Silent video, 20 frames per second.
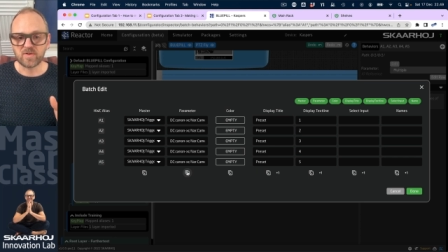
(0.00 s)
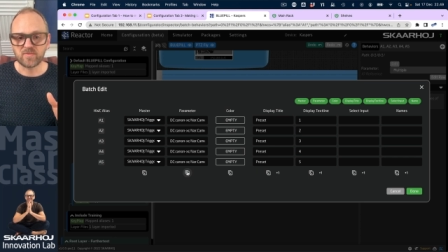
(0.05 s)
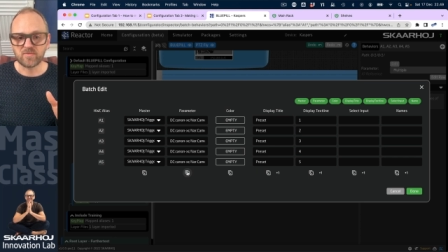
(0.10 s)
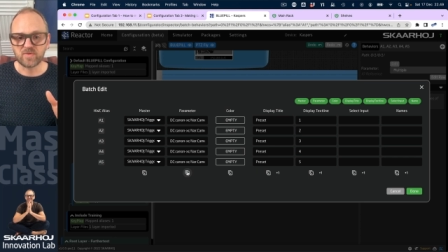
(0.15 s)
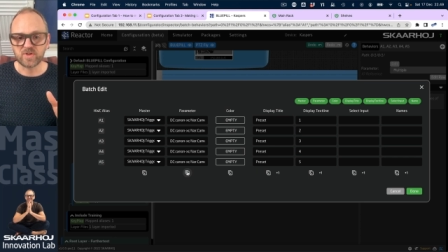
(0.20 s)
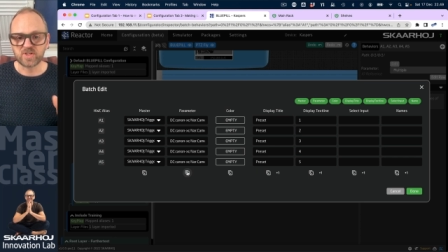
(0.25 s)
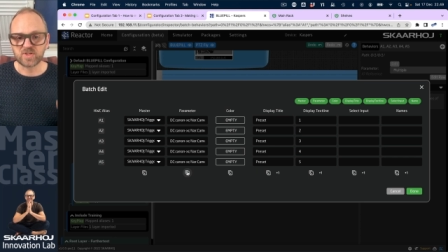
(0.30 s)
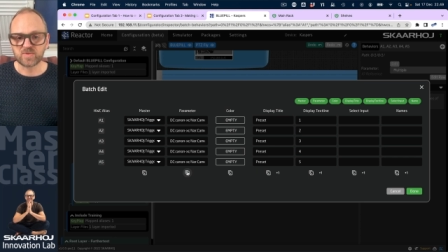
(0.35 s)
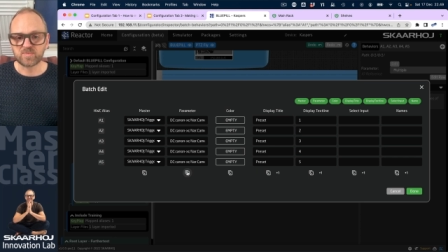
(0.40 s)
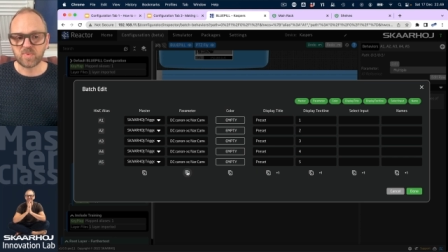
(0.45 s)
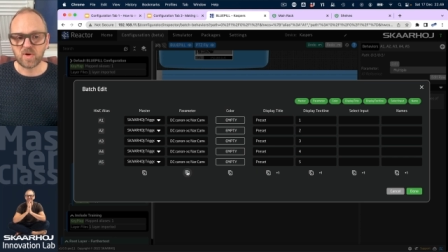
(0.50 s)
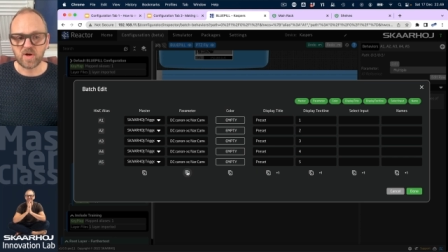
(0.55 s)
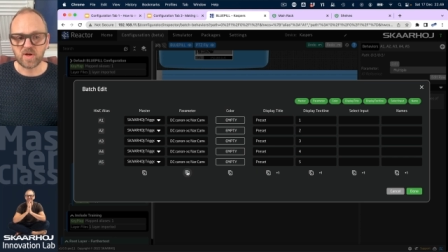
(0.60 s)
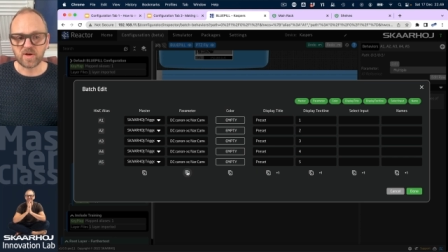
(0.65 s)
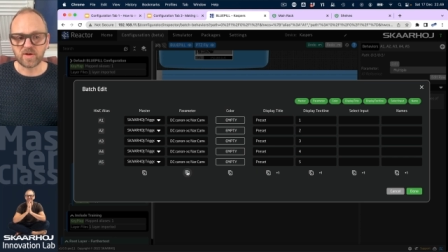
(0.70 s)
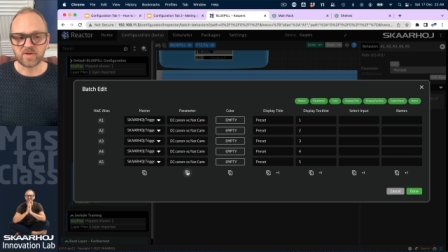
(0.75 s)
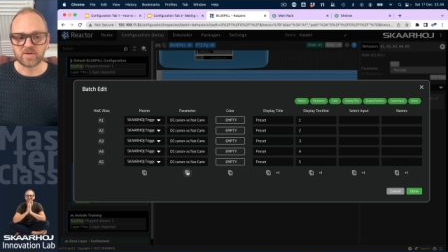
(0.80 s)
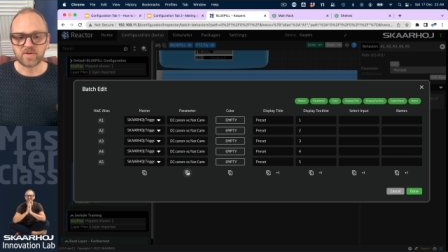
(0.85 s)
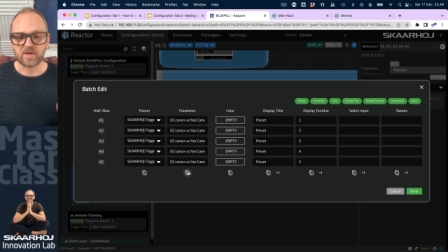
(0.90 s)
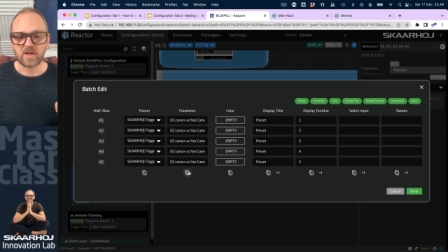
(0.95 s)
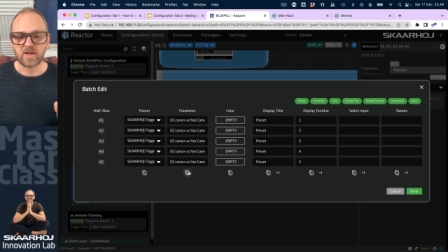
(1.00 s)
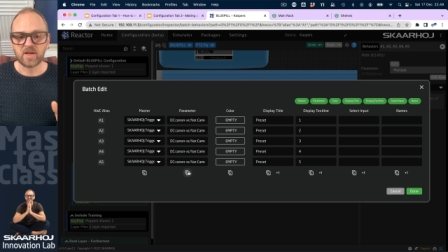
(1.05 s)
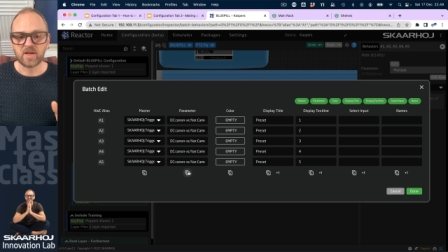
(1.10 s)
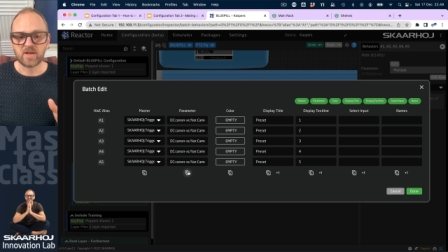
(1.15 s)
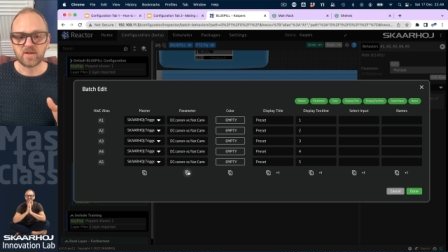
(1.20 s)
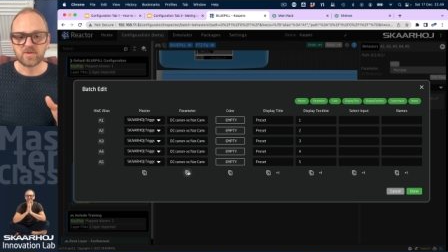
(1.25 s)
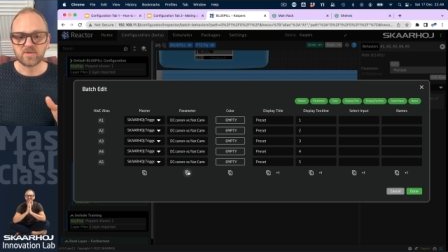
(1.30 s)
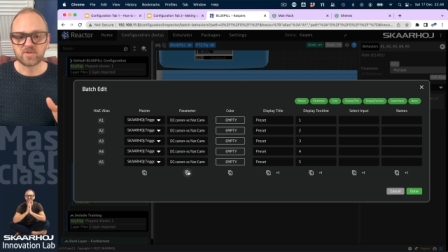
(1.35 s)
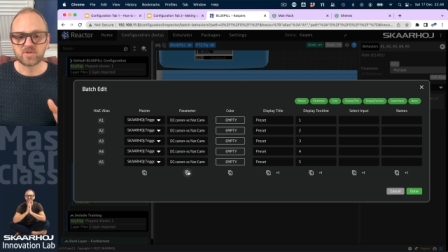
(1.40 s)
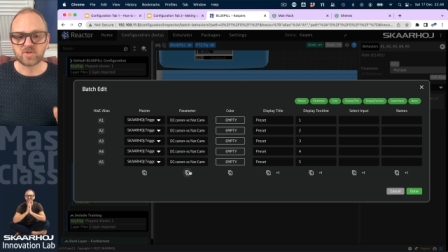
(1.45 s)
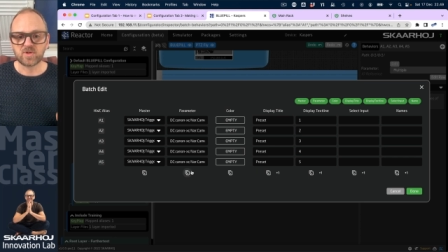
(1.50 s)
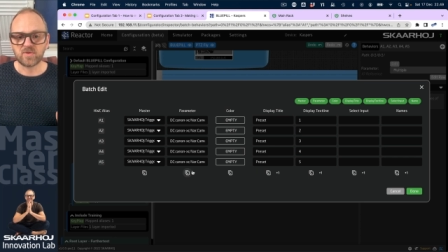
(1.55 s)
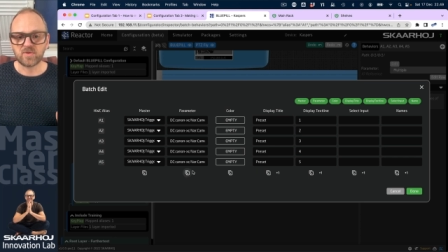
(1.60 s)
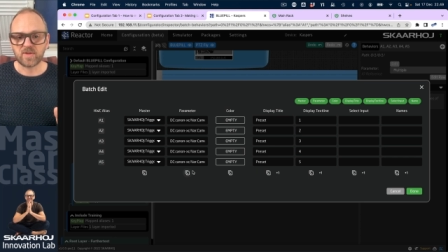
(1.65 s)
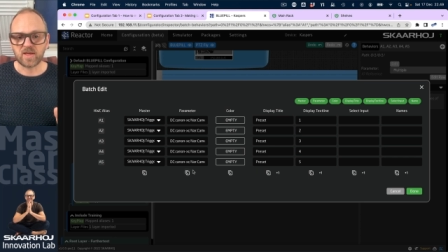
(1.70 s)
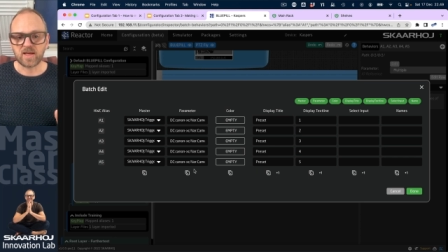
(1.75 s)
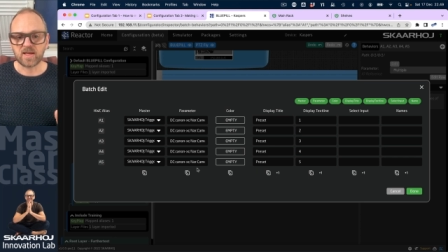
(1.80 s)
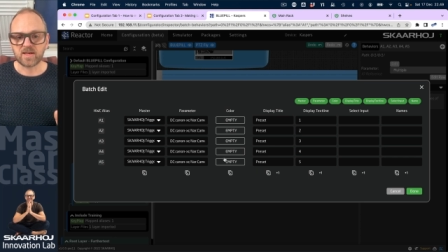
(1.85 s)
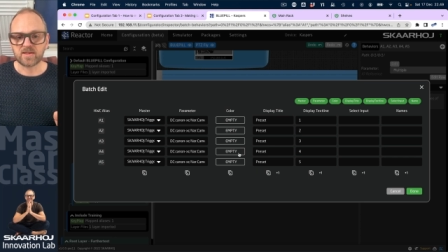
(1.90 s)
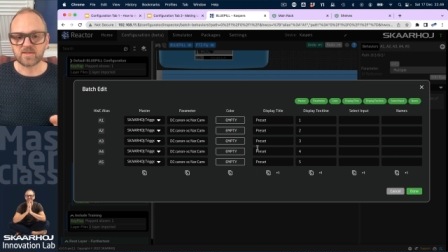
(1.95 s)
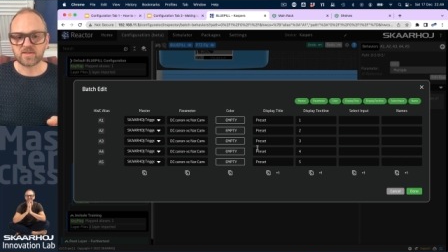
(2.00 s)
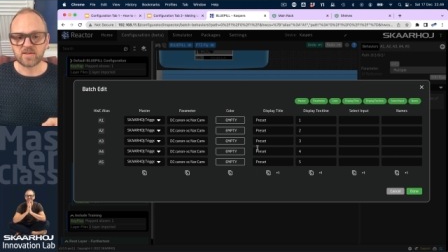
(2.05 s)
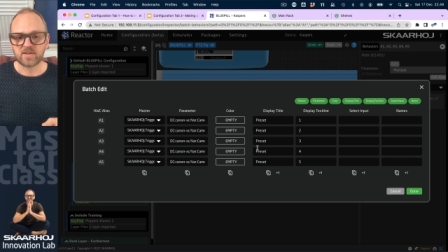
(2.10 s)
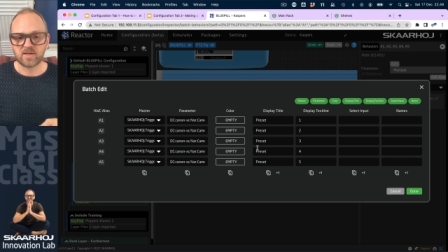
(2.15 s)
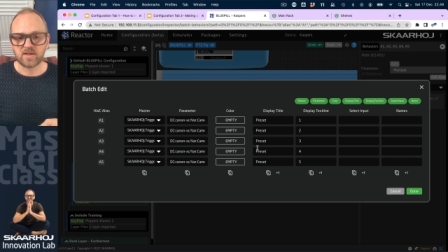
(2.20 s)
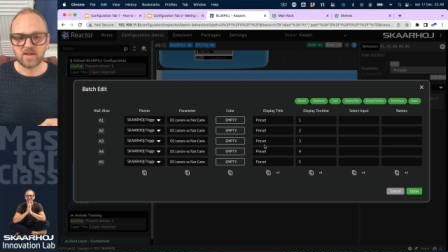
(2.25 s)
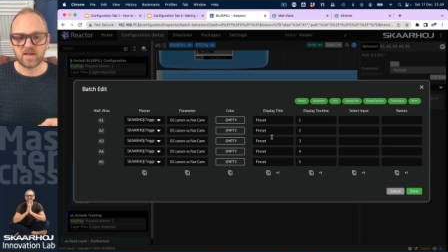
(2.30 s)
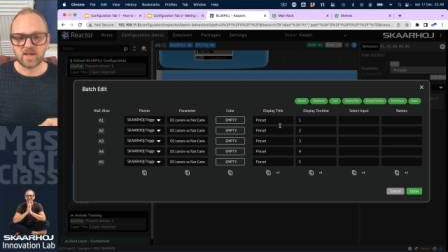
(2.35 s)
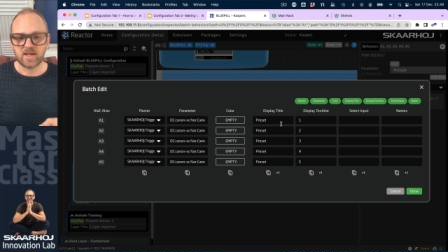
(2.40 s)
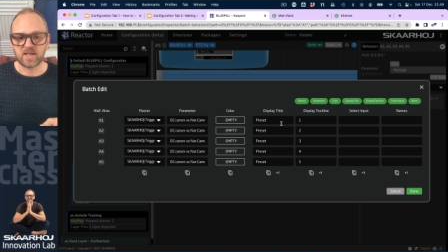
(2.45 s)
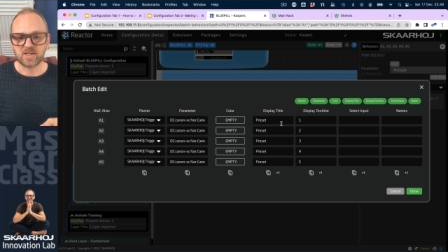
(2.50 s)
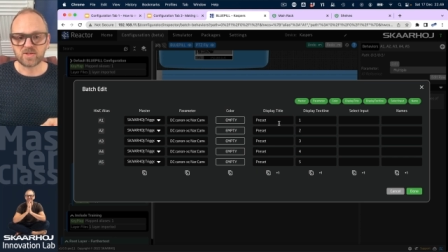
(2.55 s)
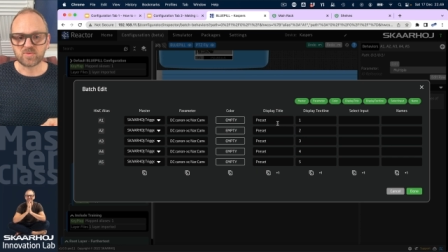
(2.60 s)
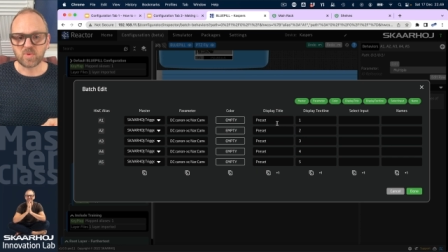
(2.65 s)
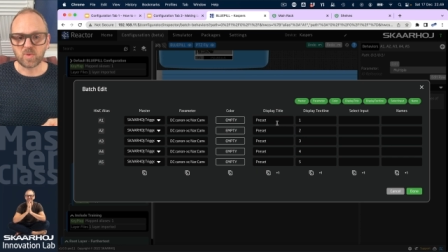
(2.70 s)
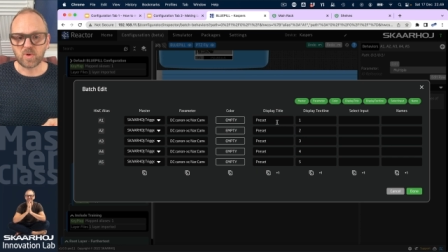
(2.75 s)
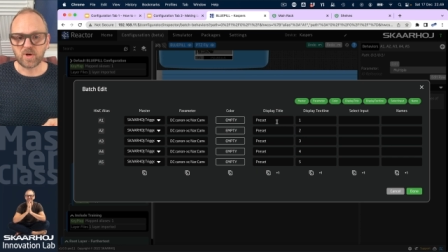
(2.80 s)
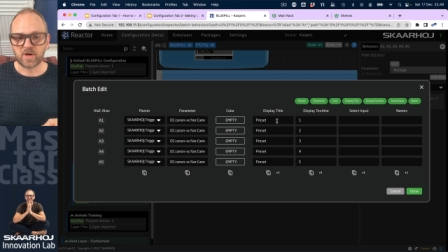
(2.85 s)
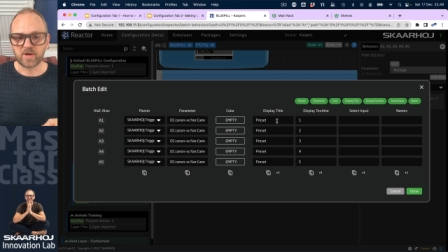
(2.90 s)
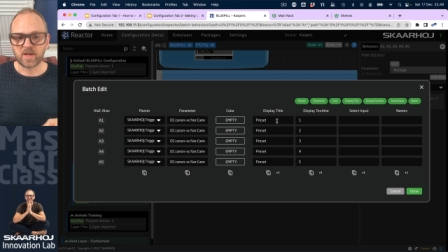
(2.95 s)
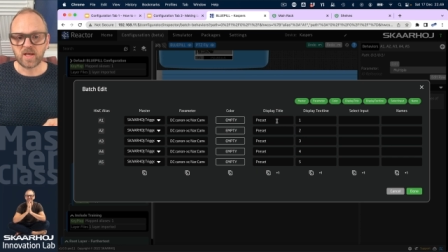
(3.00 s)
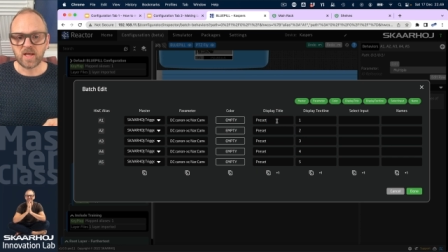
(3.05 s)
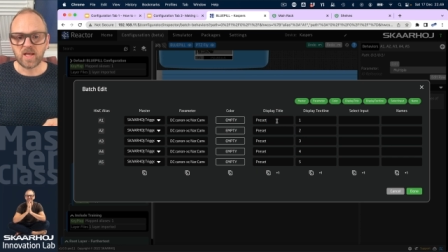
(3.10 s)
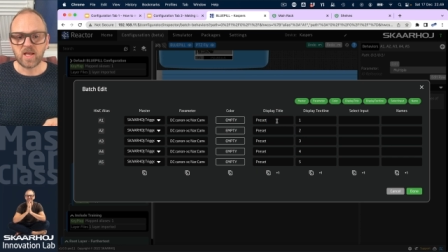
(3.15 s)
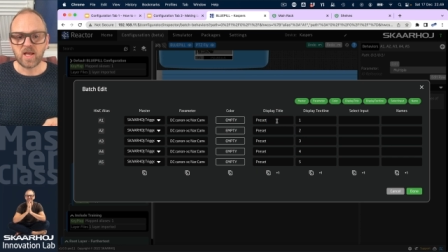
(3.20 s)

respond to that as we want.